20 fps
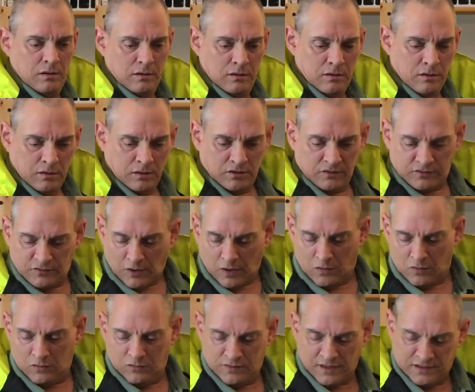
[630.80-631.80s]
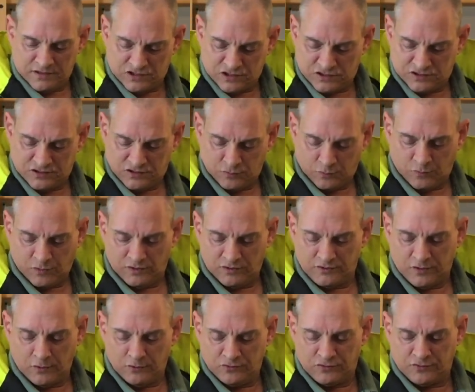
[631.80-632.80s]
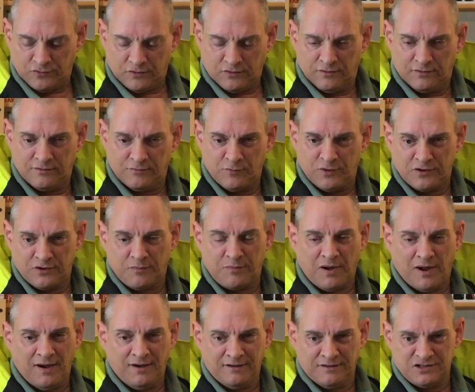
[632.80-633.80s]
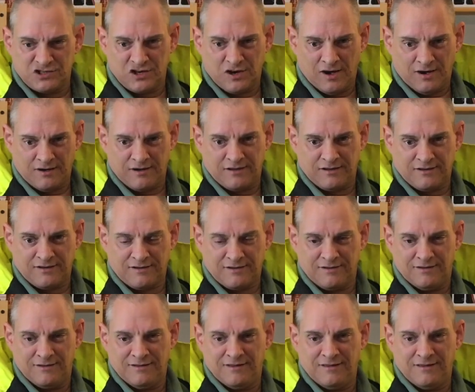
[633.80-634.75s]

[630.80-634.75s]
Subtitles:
All right, so that's just those are, when you're buying a jacket,